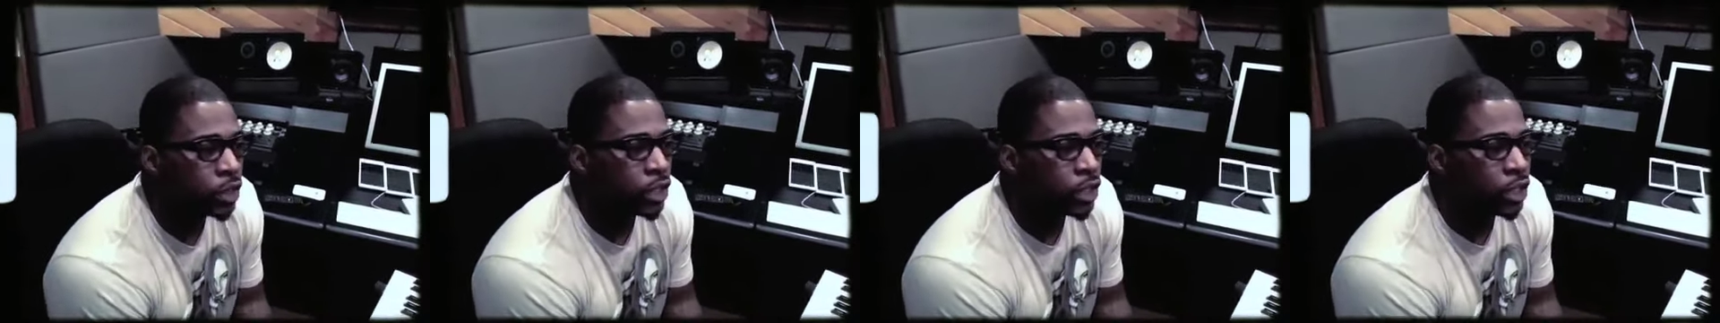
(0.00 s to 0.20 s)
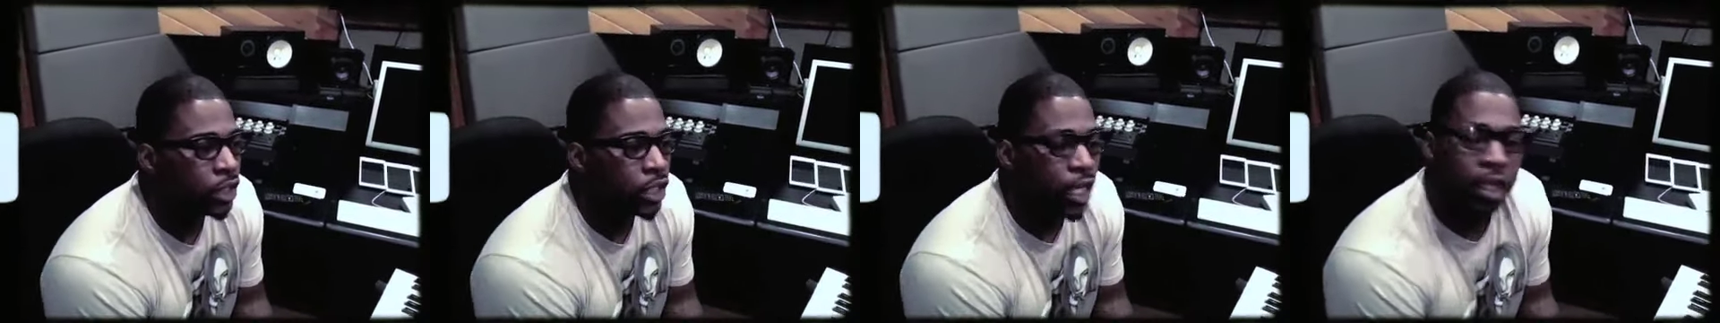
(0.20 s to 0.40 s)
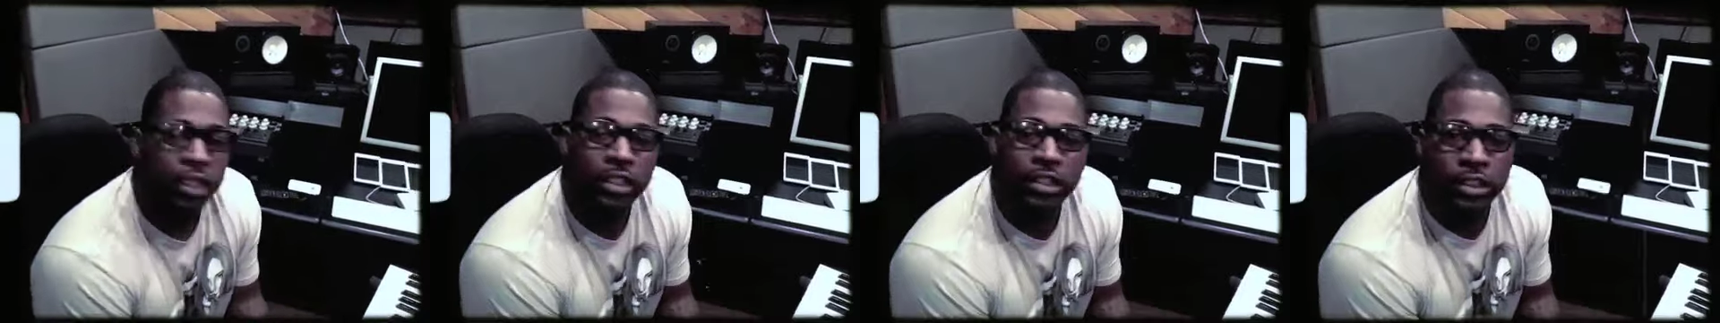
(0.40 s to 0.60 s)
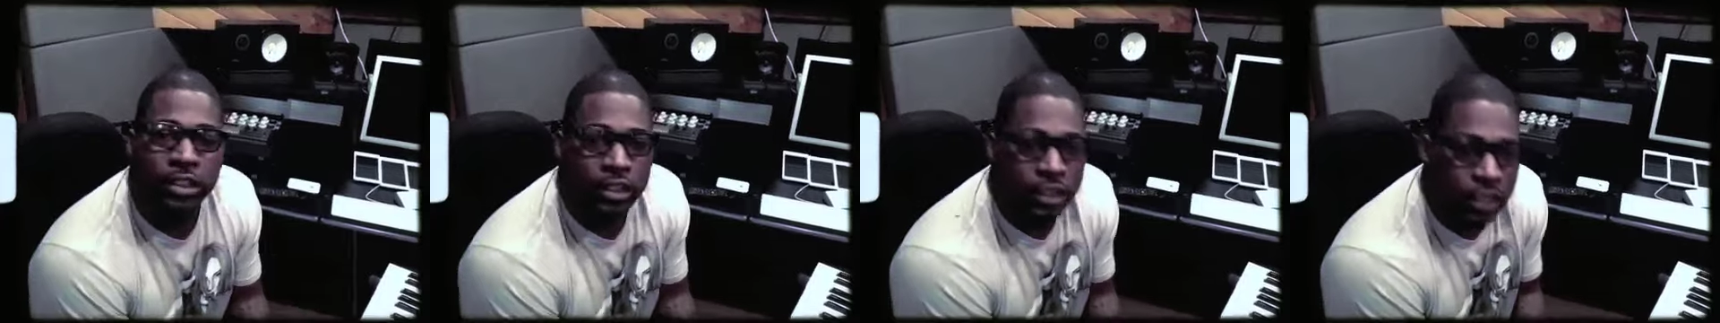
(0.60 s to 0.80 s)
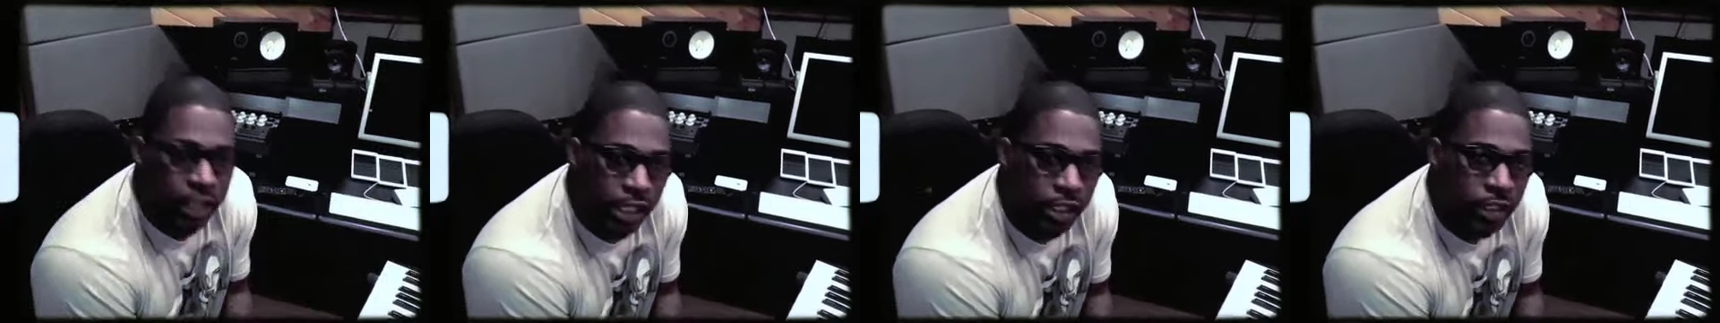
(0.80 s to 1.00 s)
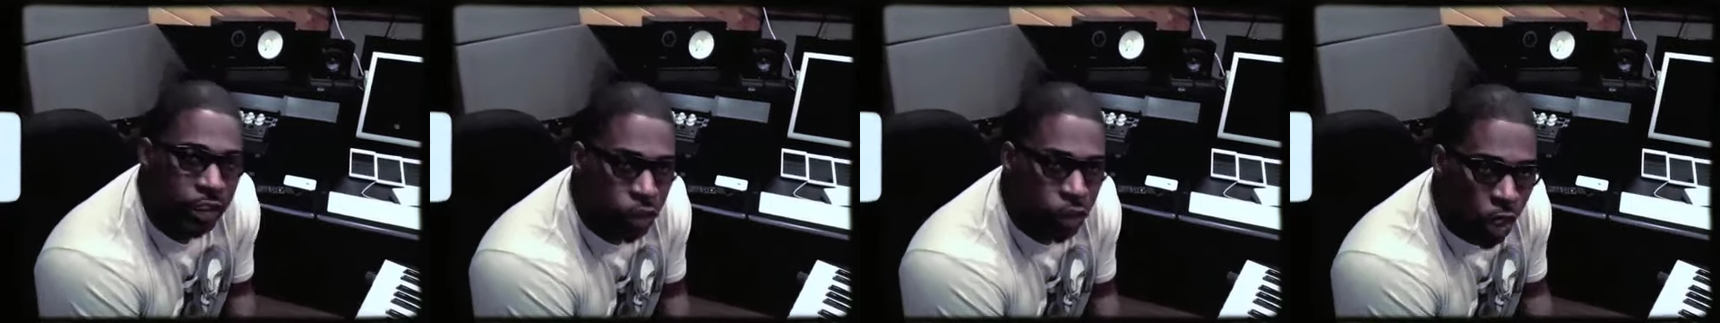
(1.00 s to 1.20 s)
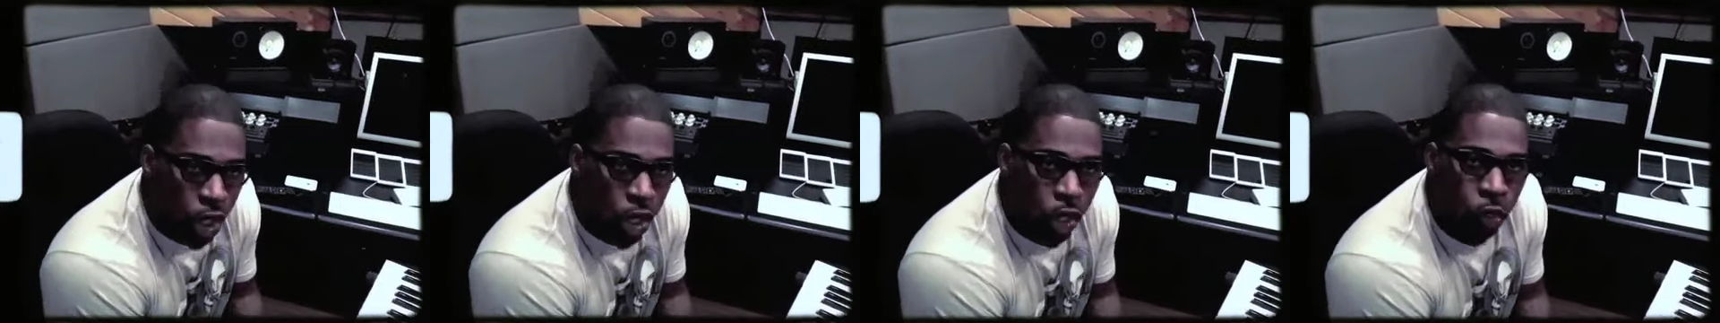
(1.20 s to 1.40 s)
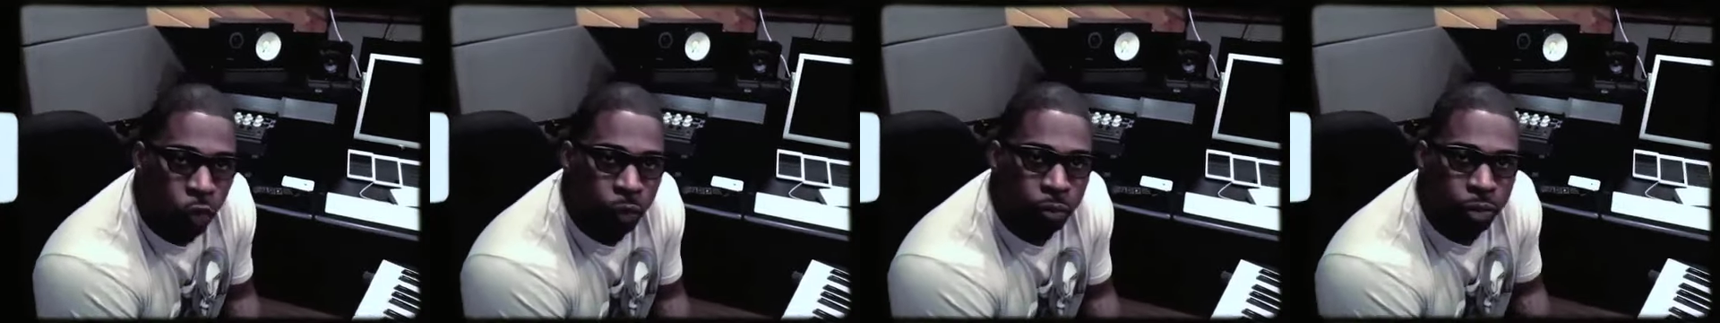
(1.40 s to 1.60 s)
Now, this could change the
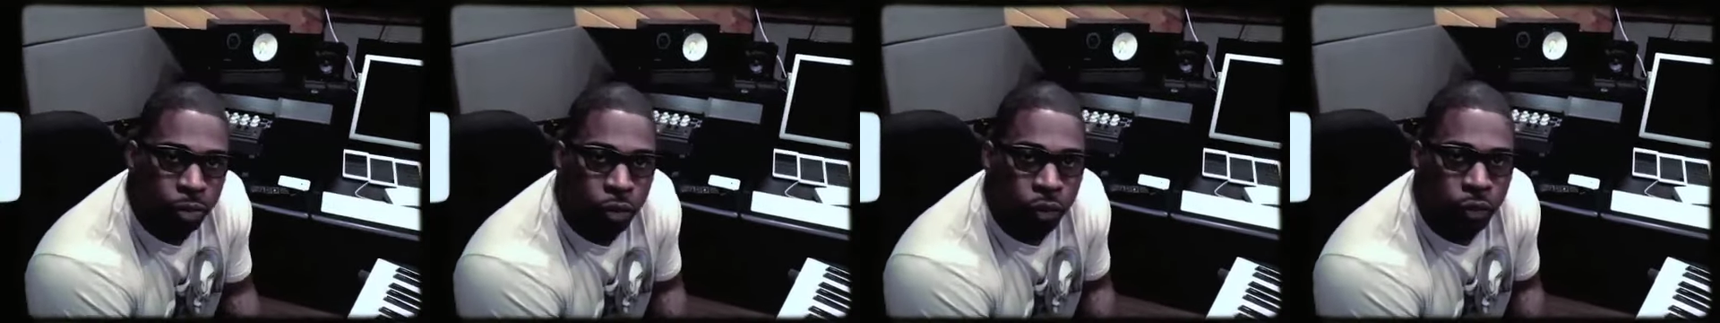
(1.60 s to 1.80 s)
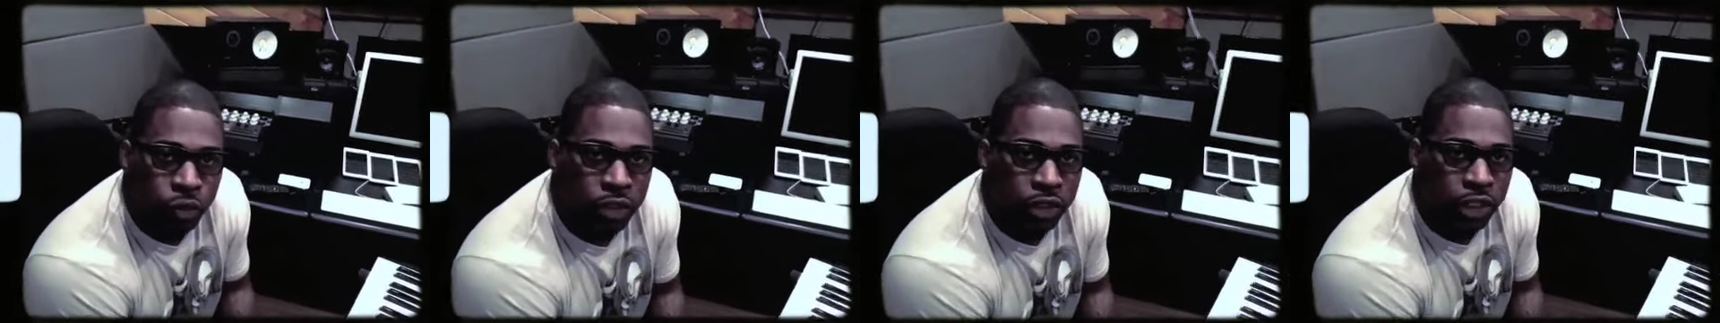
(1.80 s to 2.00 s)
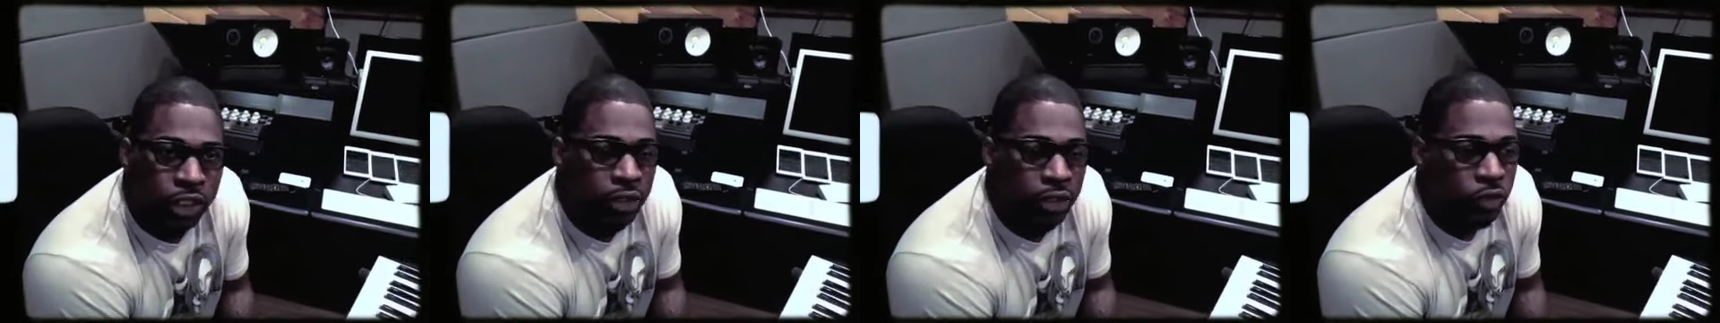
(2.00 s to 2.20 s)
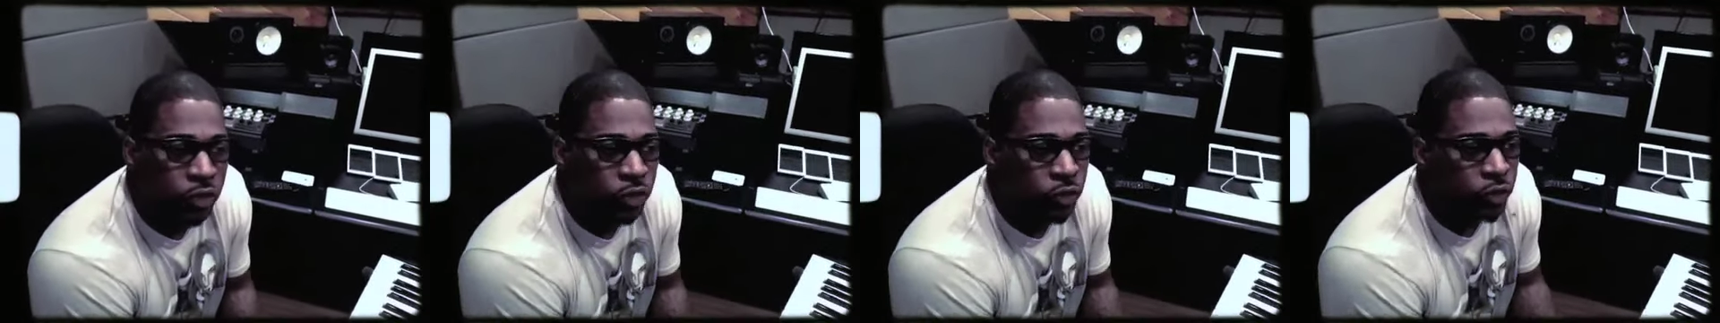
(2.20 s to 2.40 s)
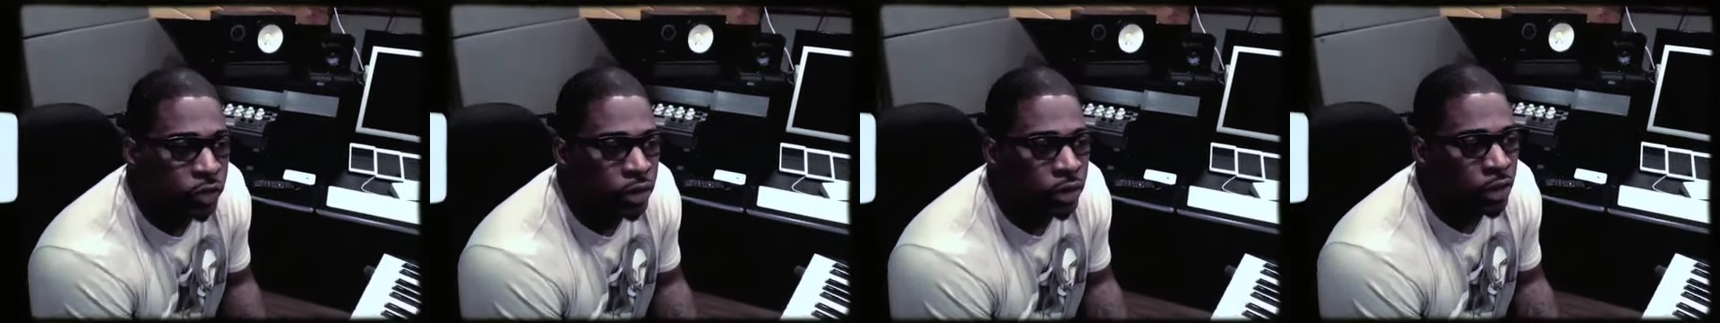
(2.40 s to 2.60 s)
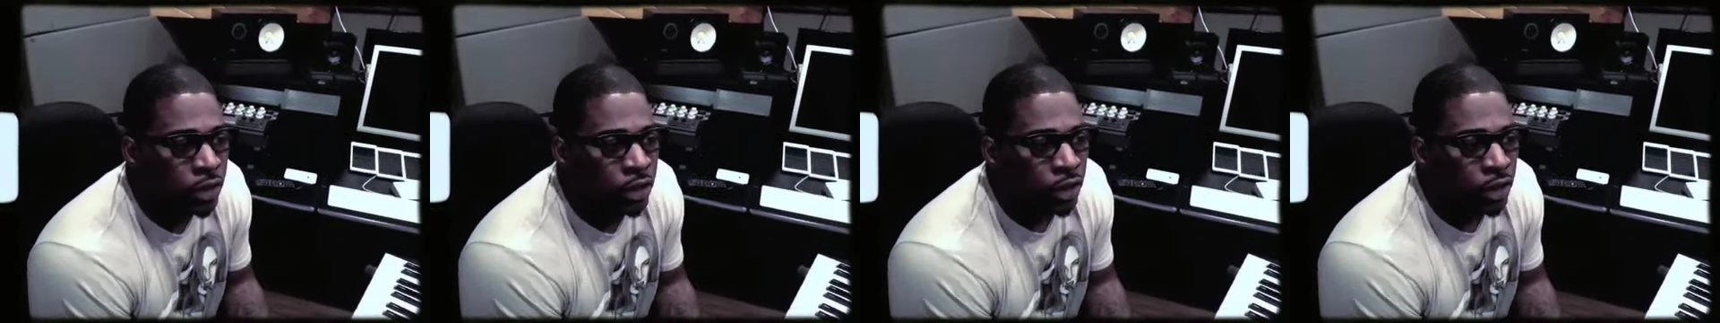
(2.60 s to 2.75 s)
whole music industry.